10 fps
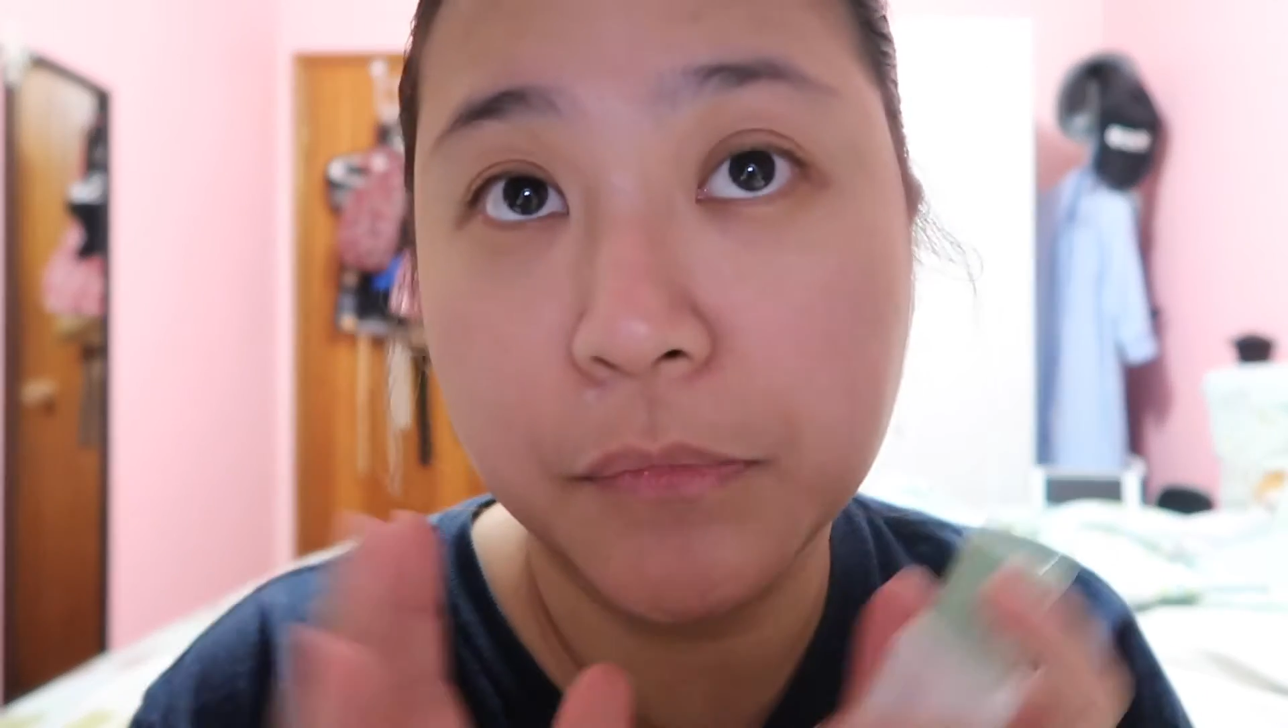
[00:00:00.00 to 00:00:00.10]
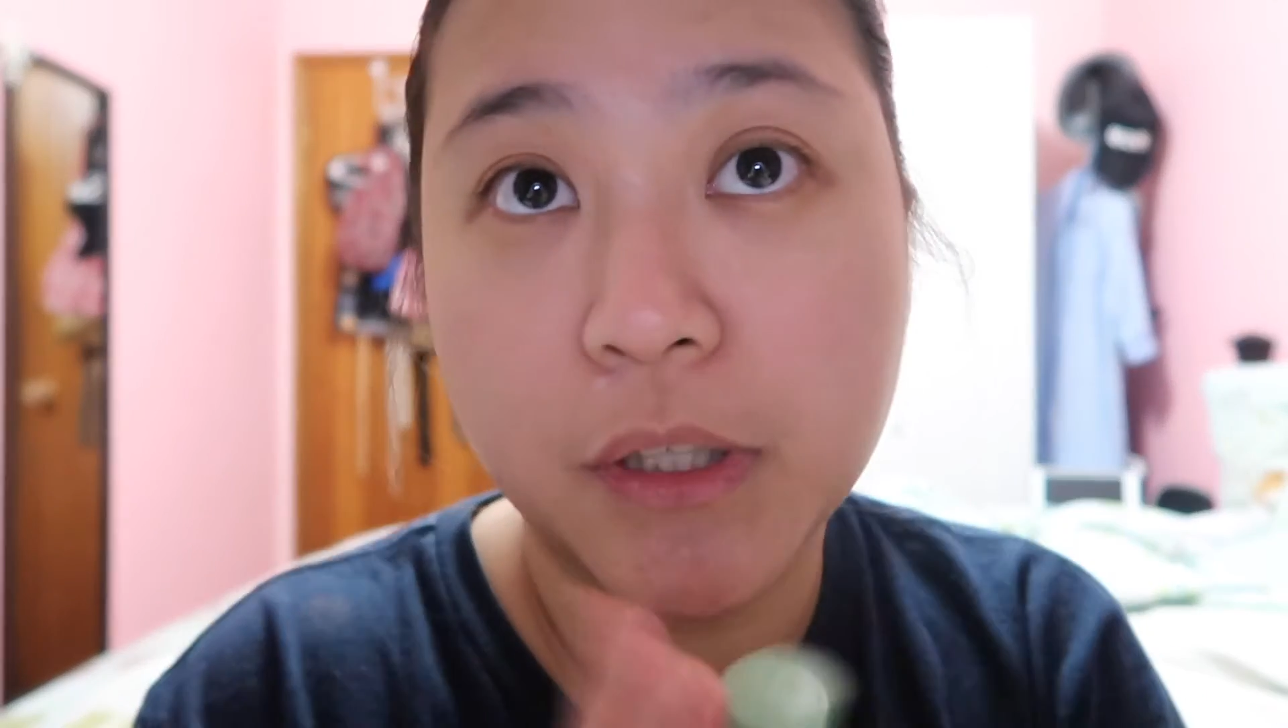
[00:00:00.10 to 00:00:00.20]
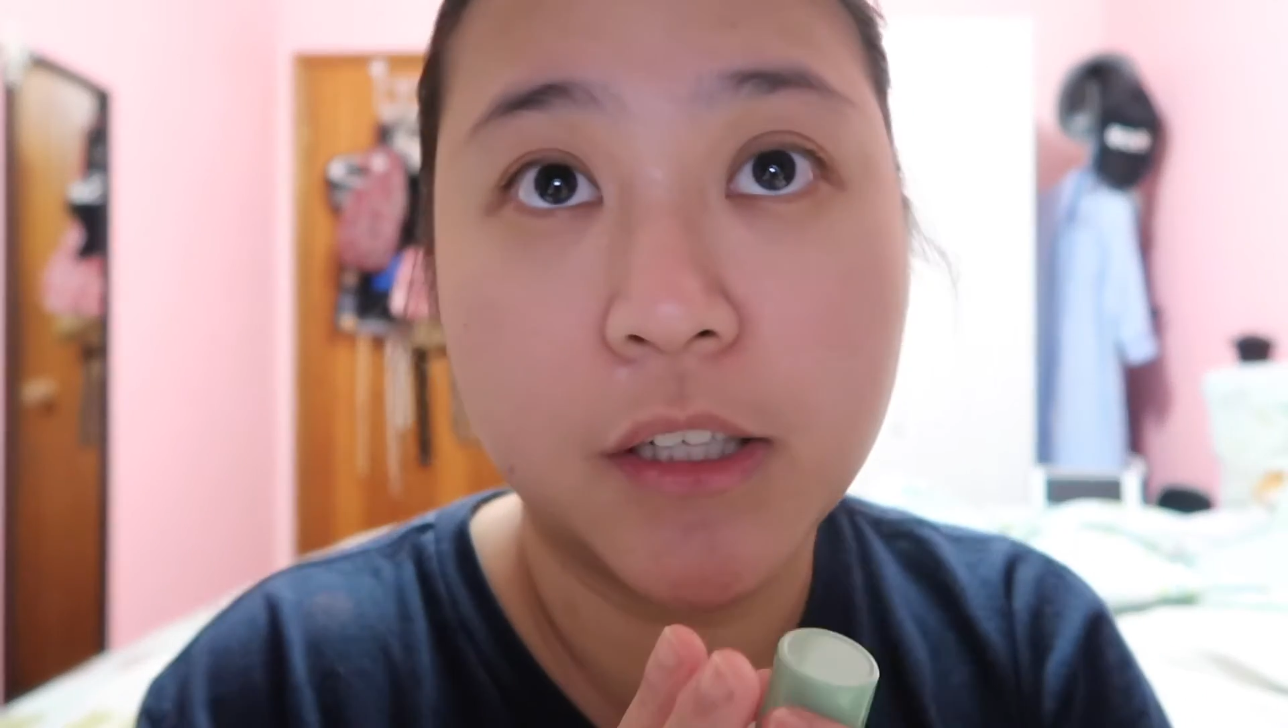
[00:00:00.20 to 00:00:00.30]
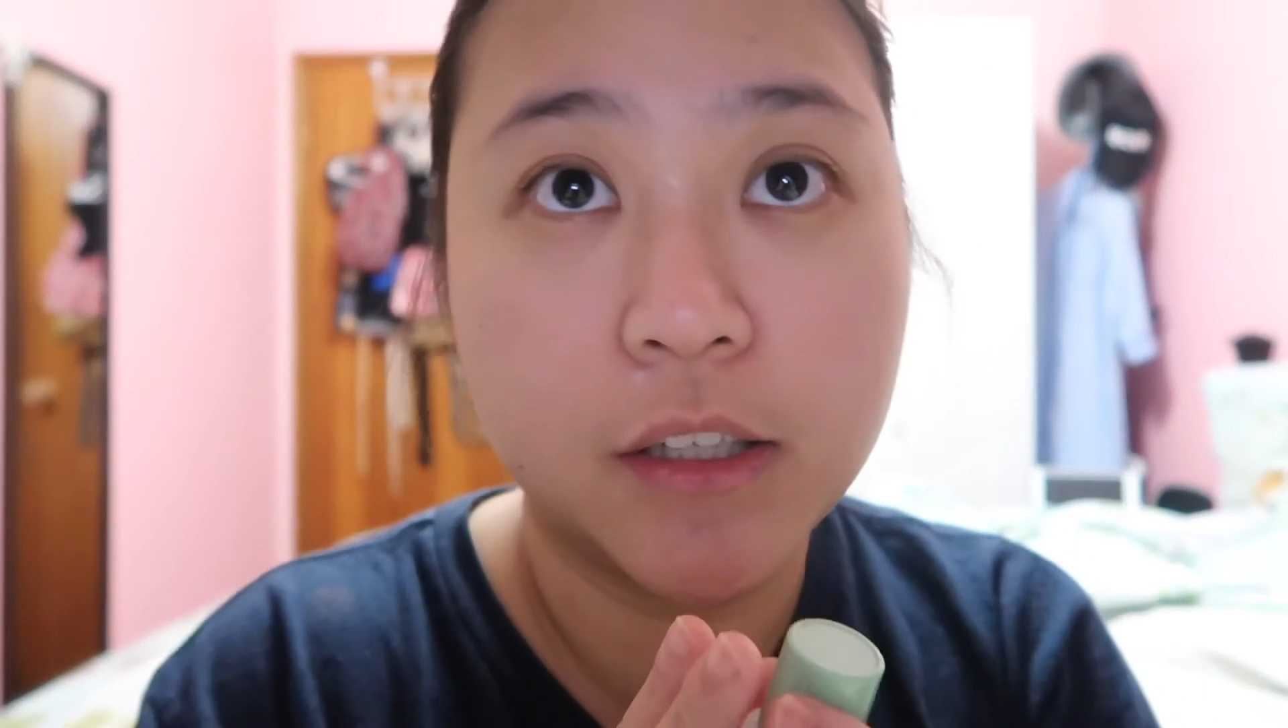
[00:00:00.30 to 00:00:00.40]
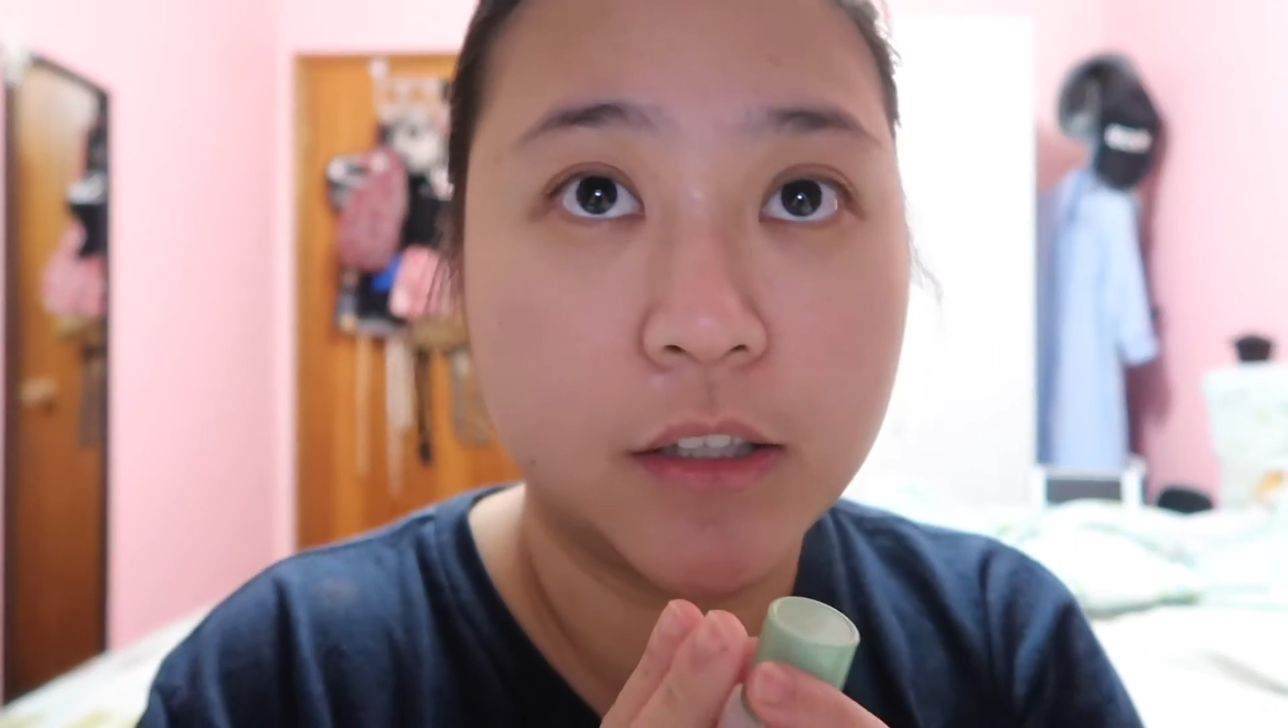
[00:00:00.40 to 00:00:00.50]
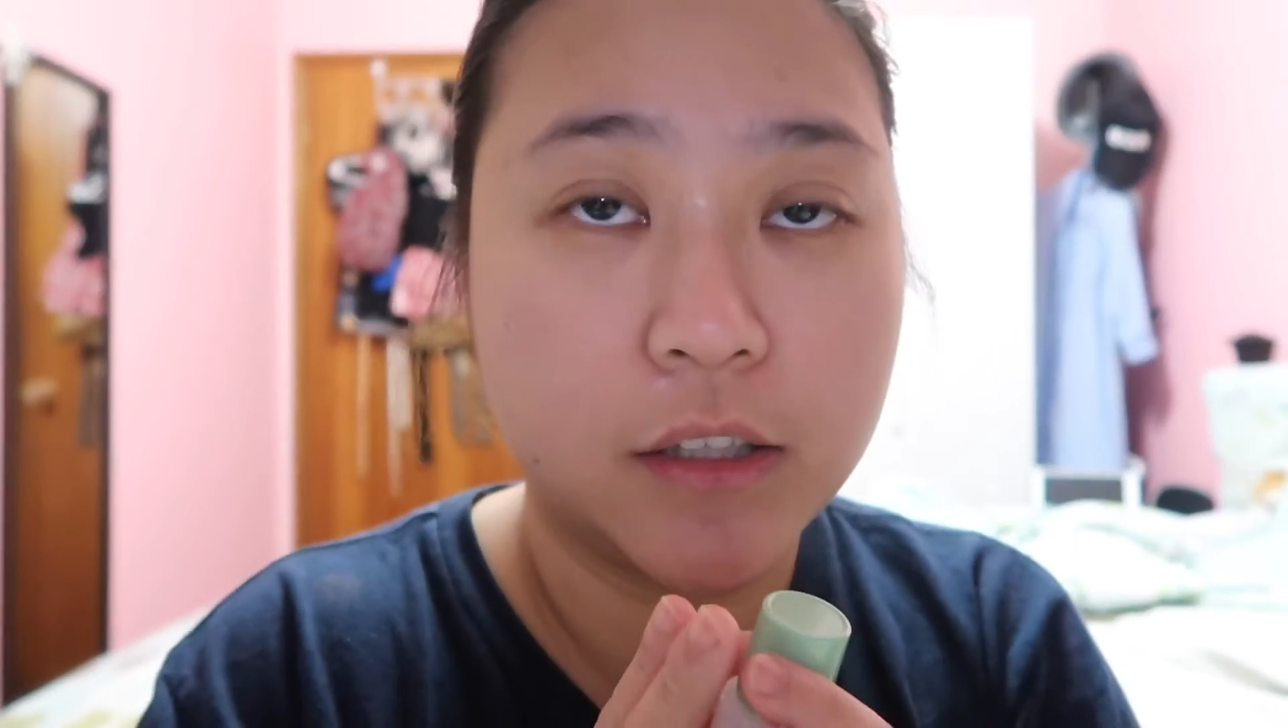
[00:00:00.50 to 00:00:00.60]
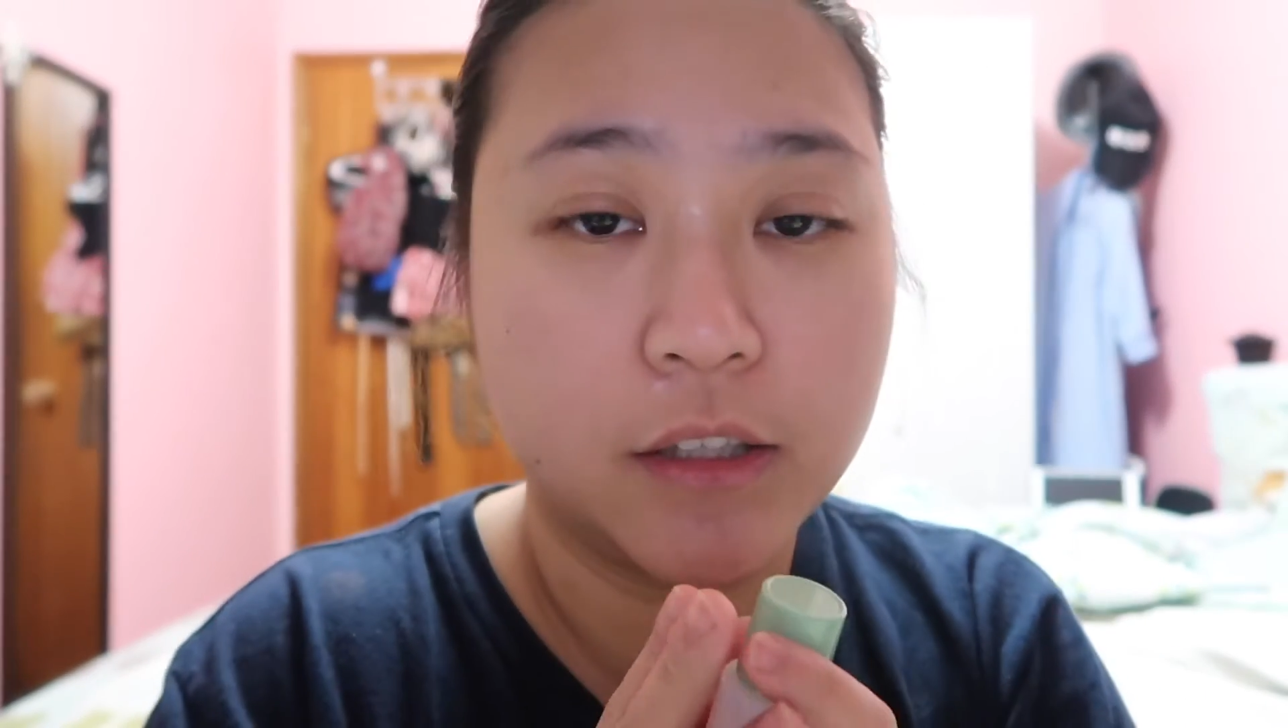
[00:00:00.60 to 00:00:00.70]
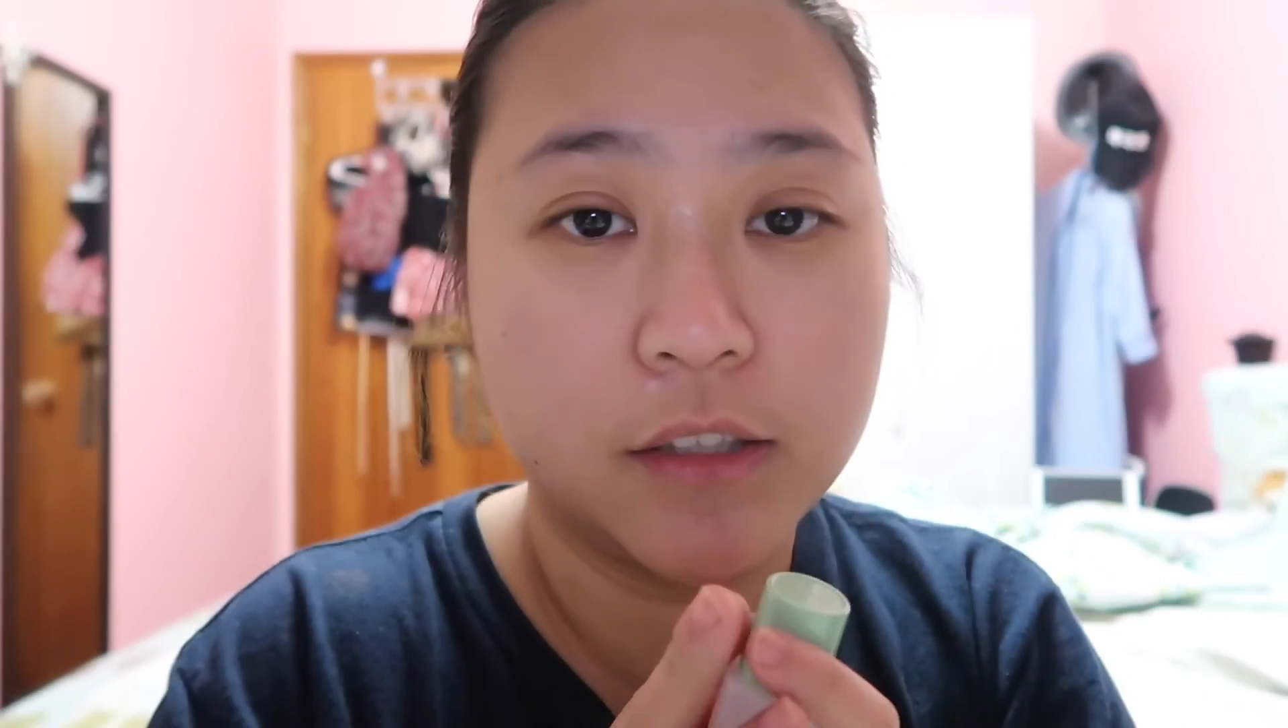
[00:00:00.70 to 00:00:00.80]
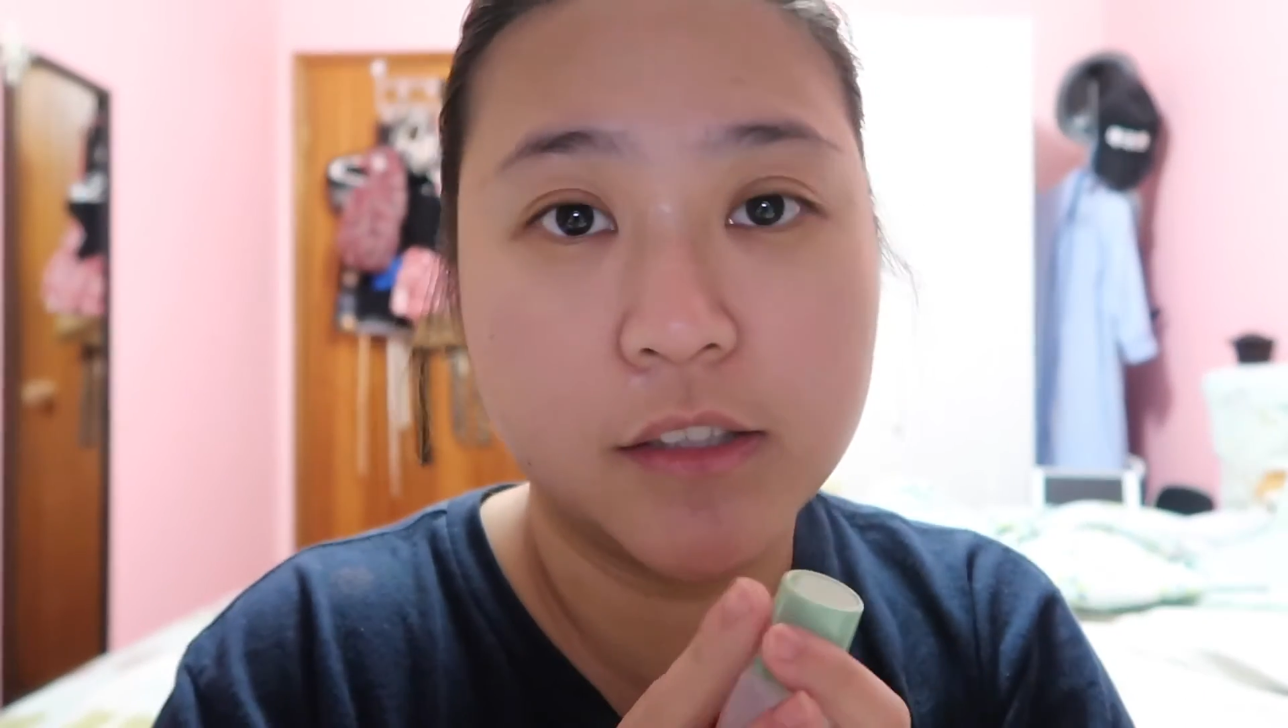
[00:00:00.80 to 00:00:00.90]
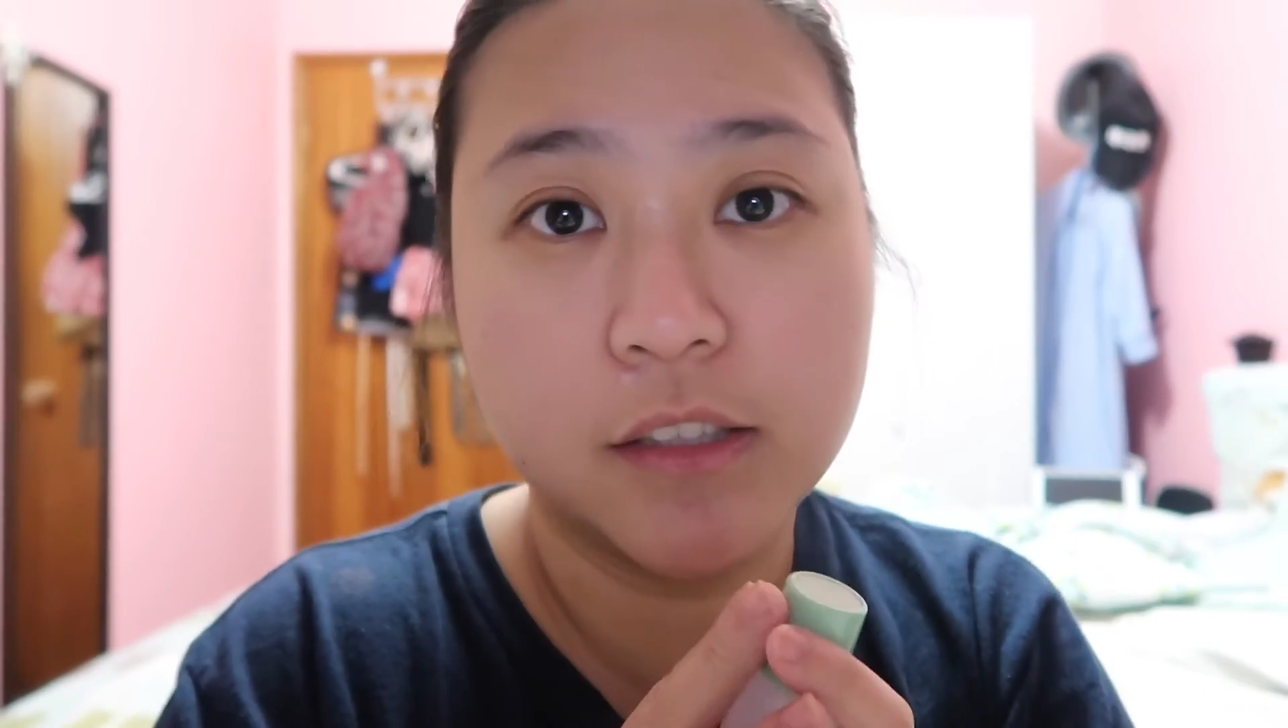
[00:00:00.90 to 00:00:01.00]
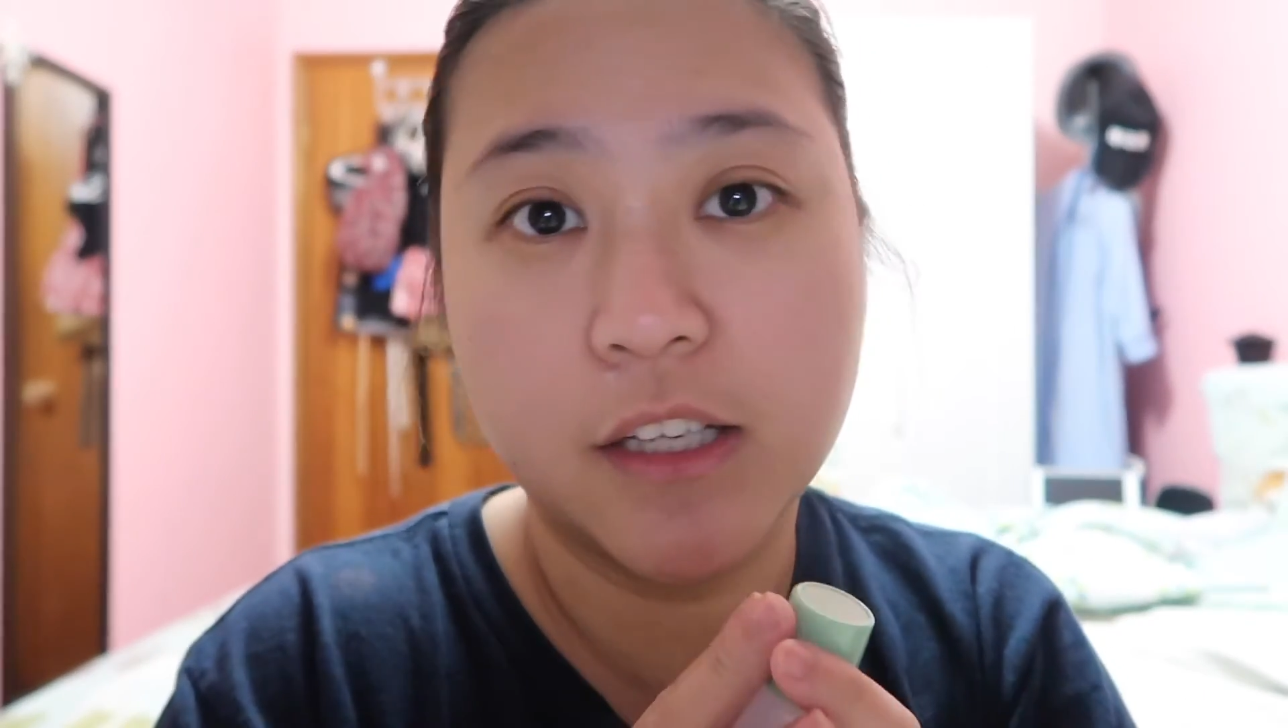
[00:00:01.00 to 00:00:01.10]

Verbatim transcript: my